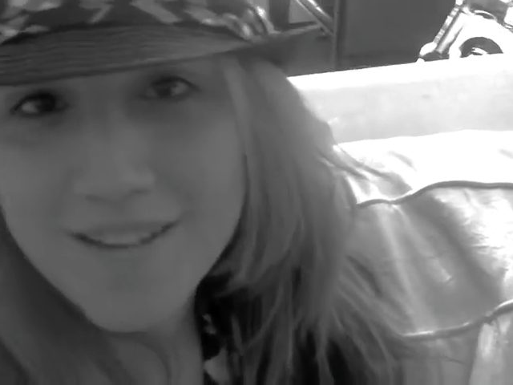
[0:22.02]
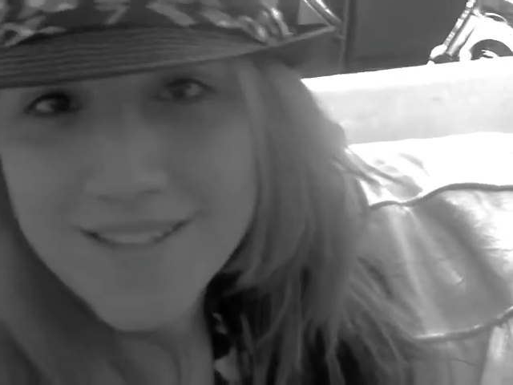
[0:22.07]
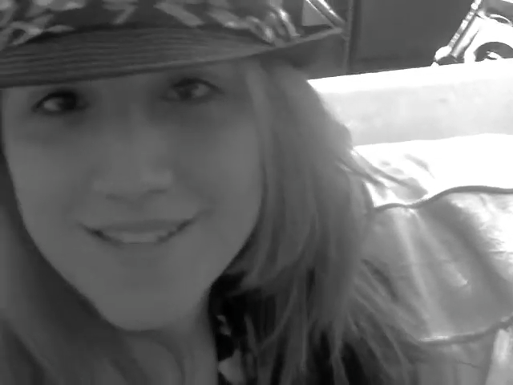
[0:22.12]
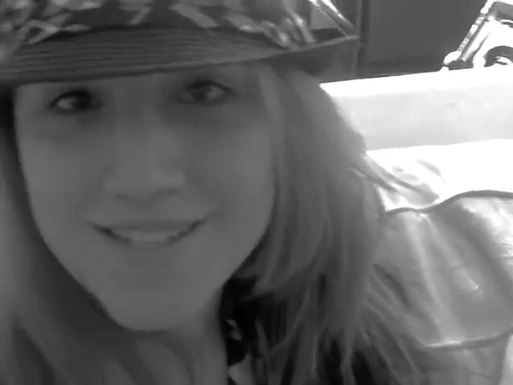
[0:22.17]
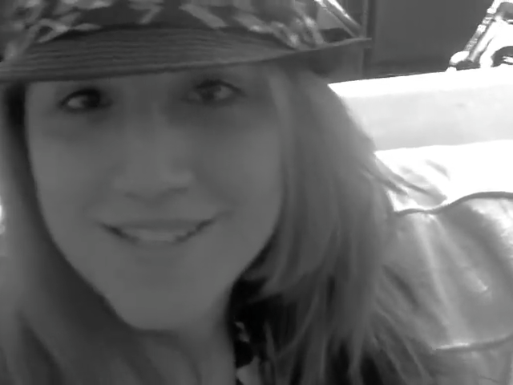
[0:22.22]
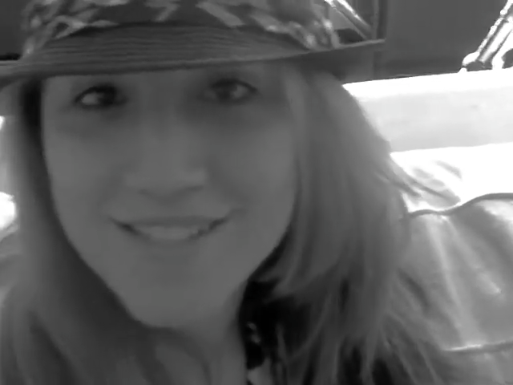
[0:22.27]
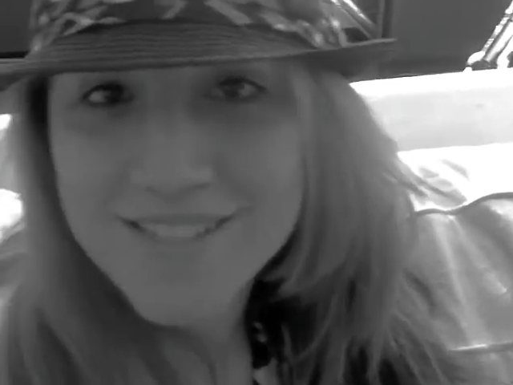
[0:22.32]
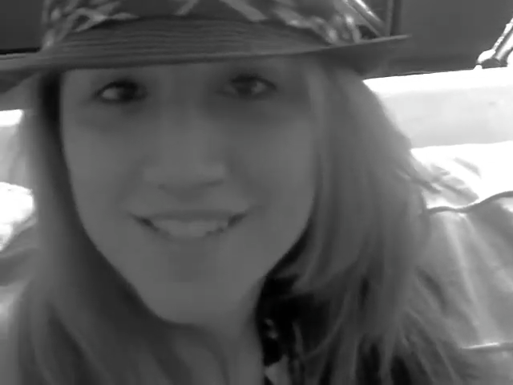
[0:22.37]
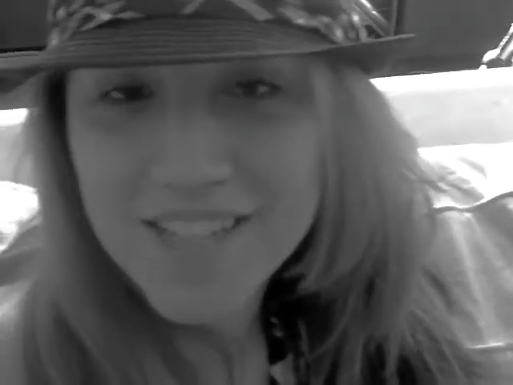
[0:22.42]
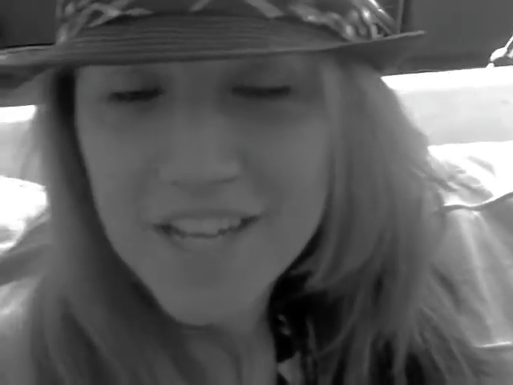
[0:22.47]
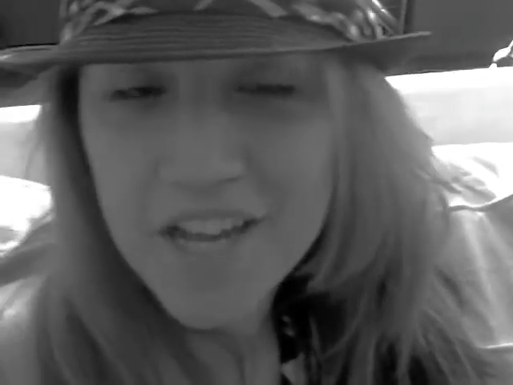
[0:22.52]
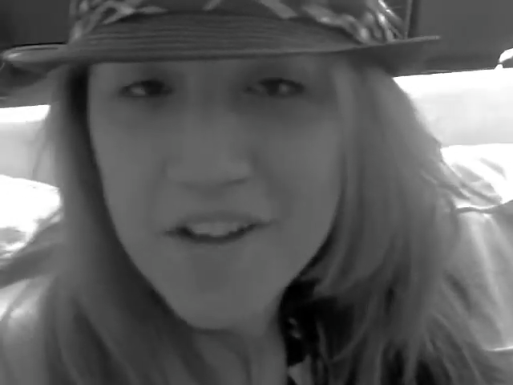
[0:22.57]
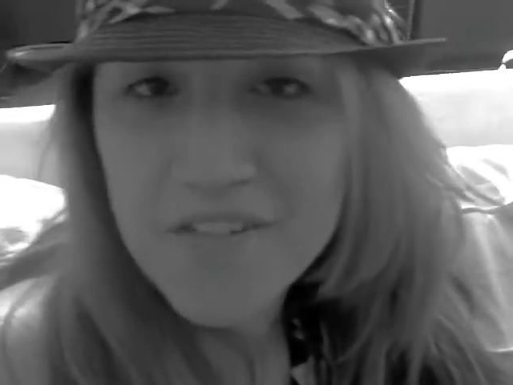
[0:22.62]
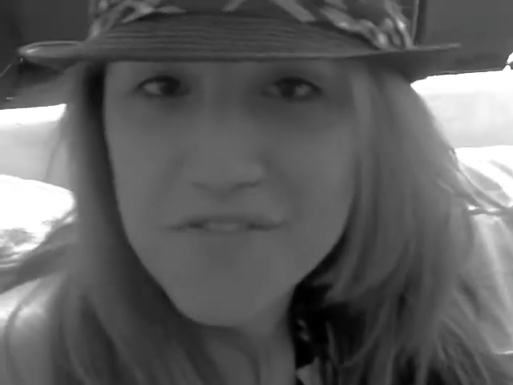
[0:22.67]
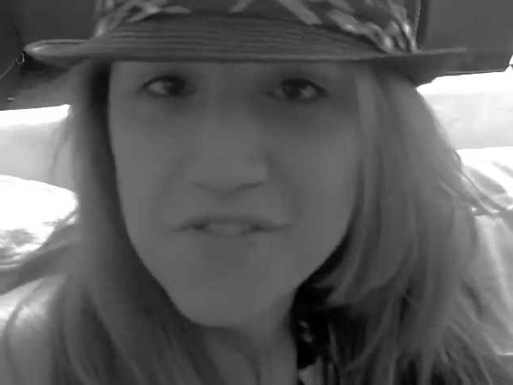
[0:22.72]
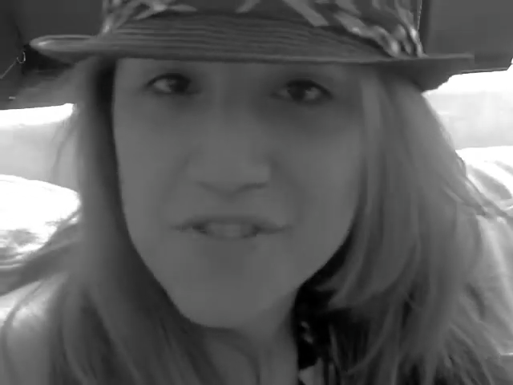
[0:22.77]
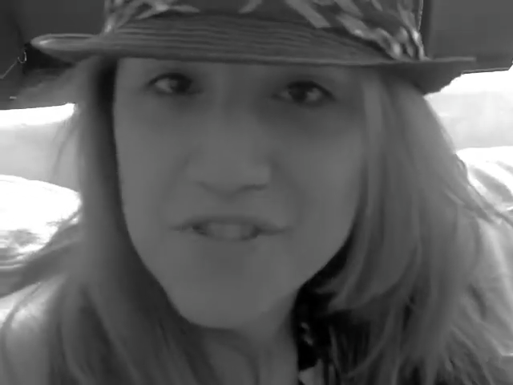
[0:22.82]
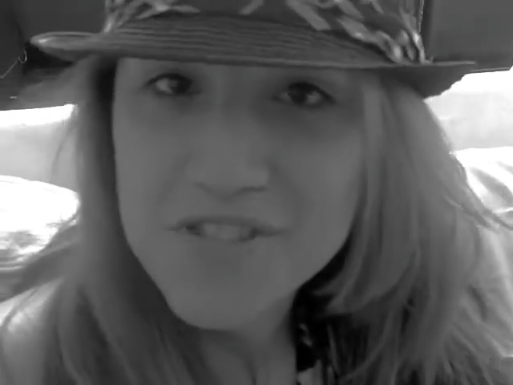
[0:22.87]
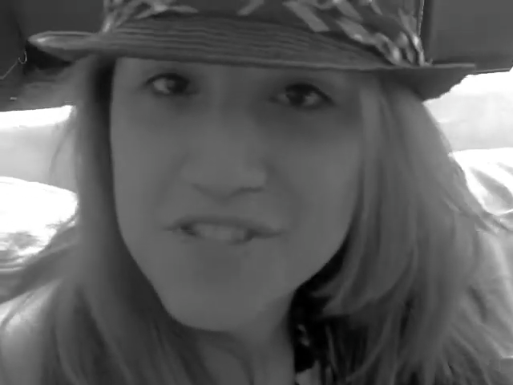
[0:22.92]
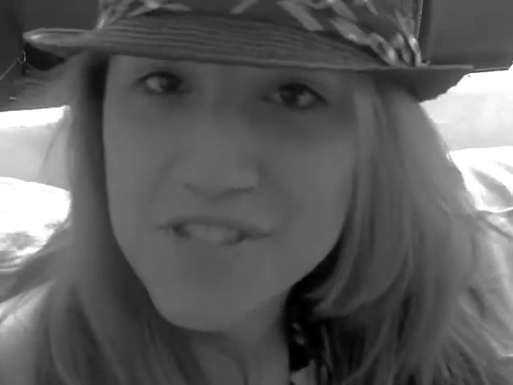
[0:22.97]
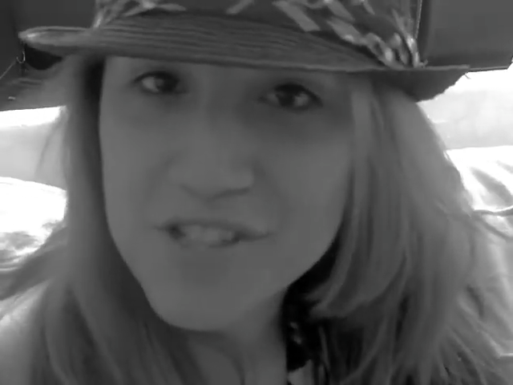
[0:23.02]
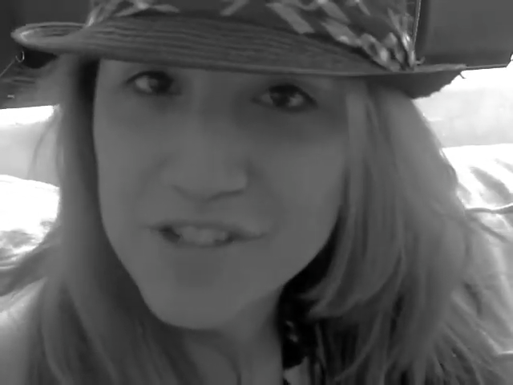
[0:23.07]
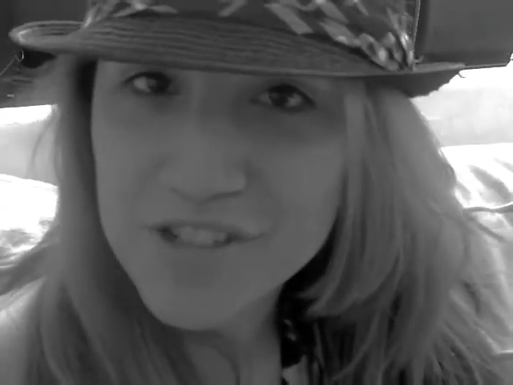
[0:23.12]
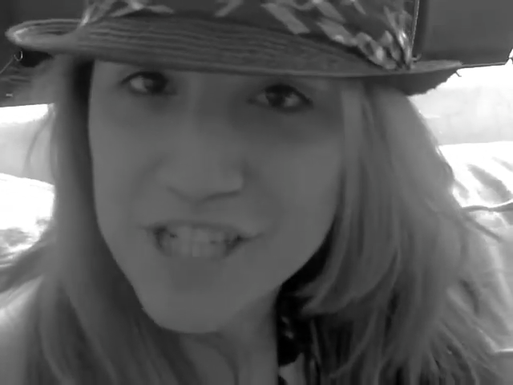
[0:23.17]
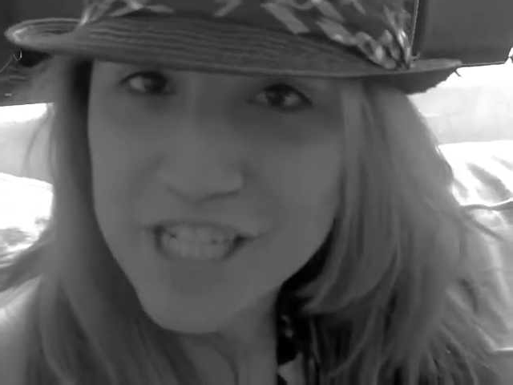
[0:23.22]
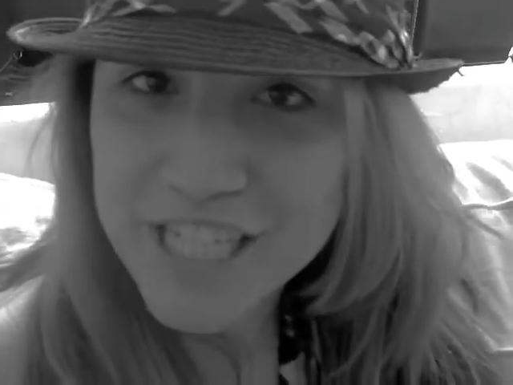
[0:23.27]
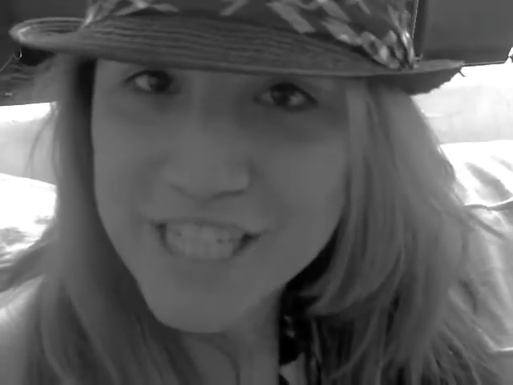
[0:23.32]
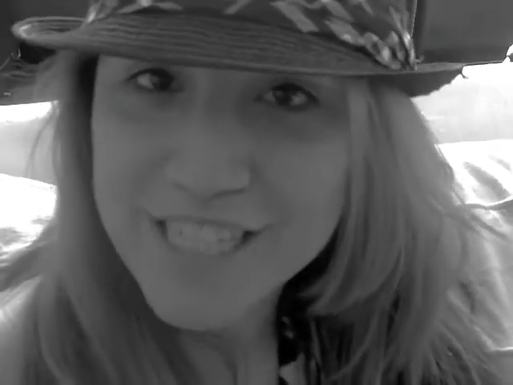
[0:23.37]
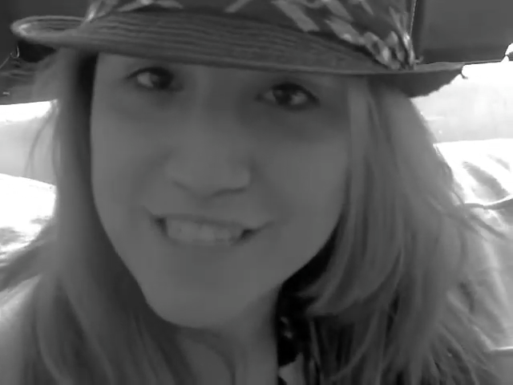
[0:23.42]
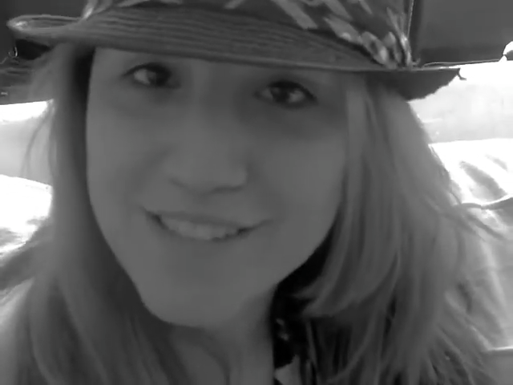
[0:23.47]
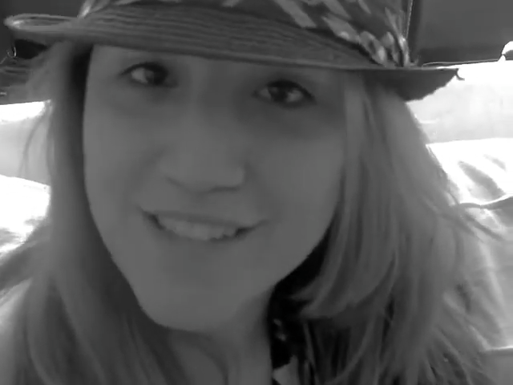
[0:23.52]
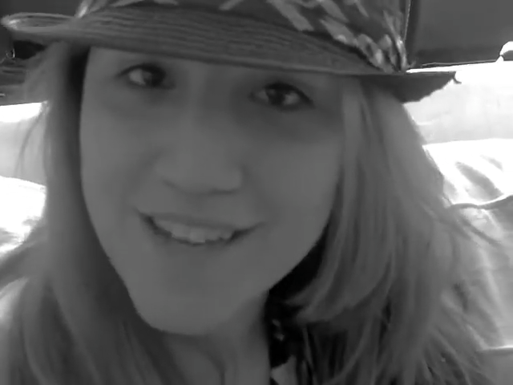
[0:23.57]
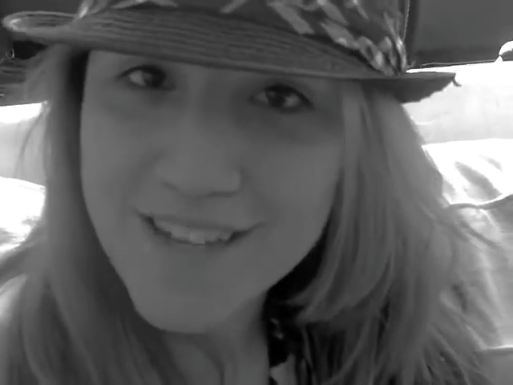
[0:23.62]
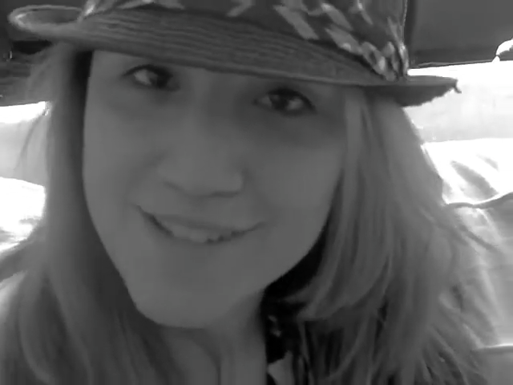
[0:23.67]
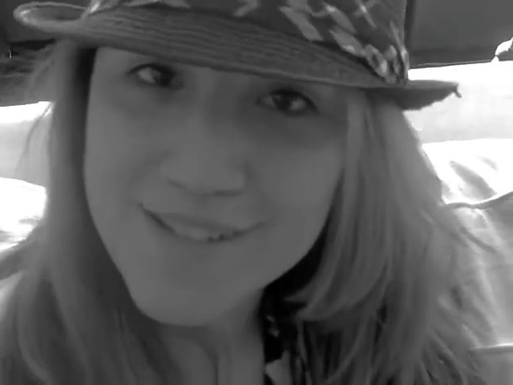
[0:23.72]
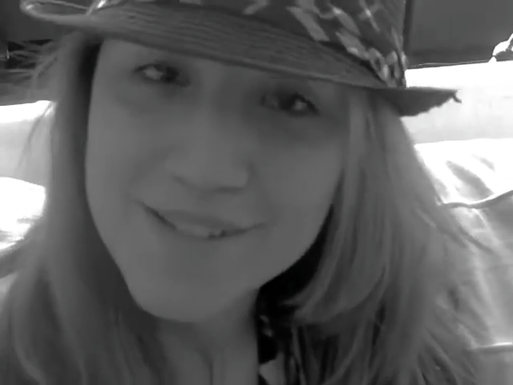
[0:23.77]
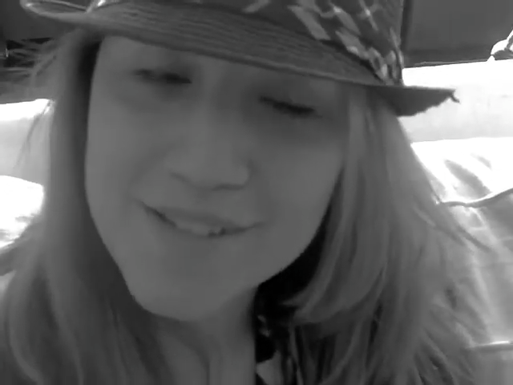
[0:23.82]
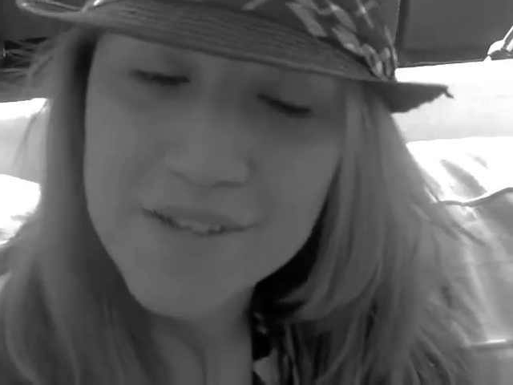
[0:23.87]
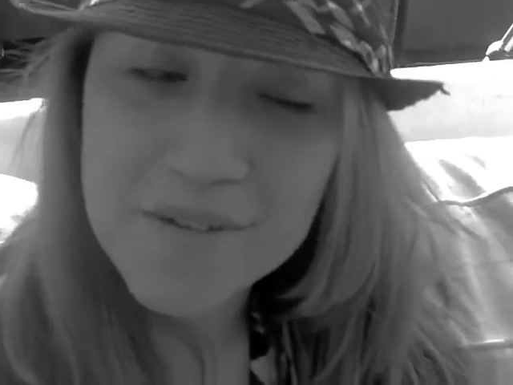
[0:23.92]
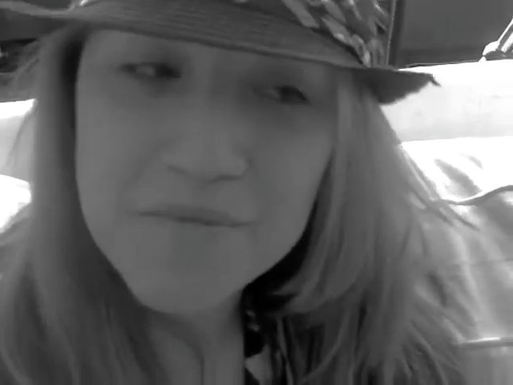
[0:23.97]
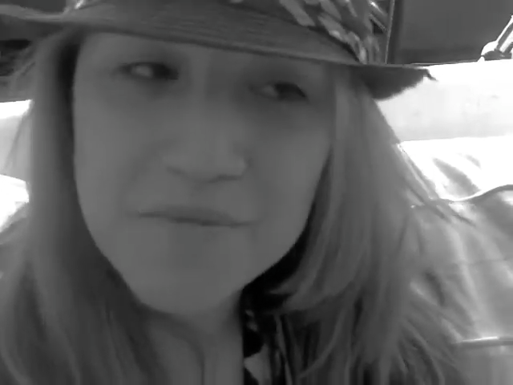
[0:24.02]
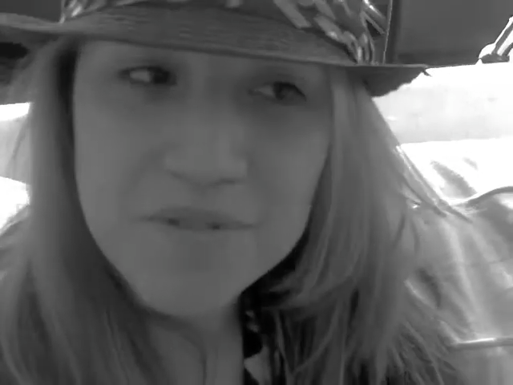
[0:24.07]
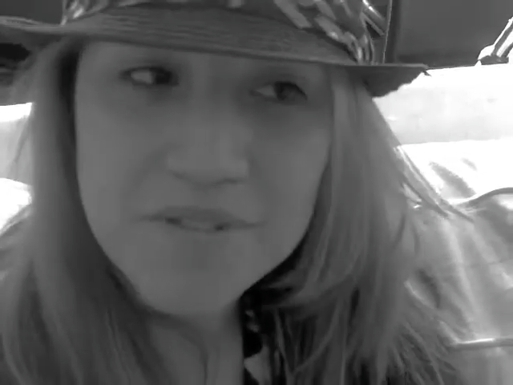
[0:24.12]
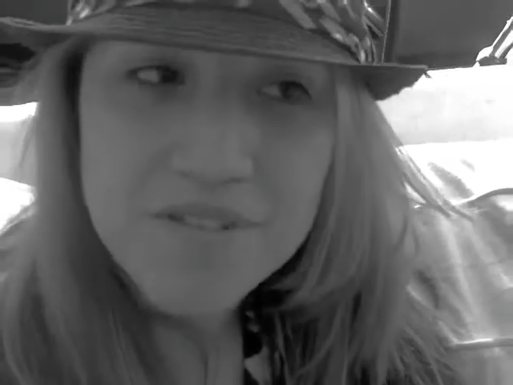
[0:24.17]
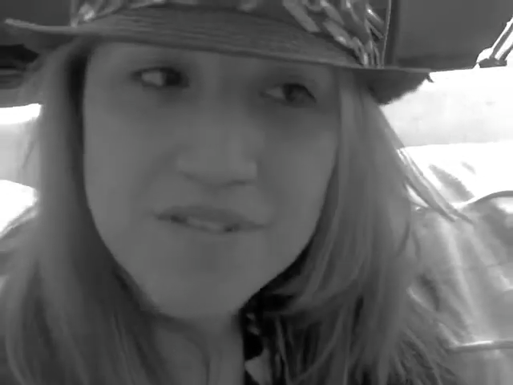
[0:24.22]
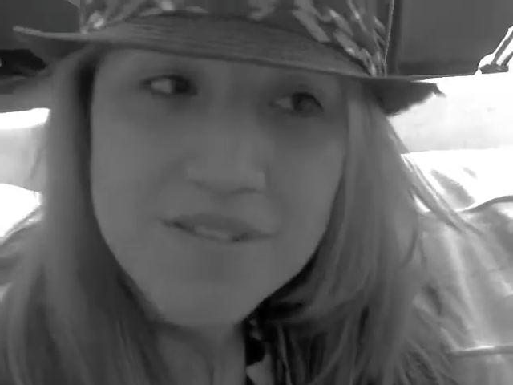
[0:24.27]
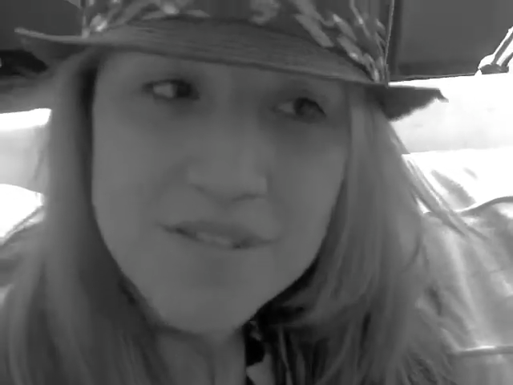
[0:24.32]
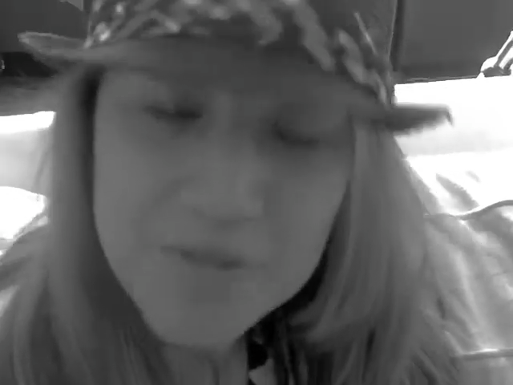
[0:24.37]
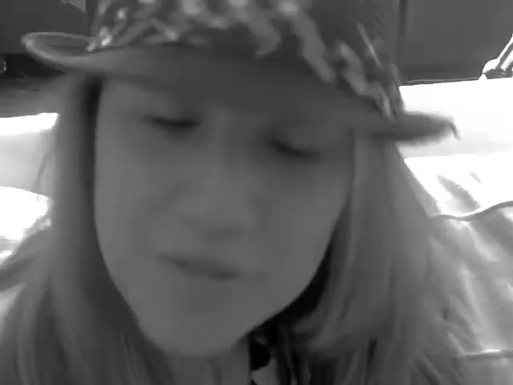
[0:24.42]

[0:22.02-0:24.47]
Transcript: it's the day after the screening. Last night was the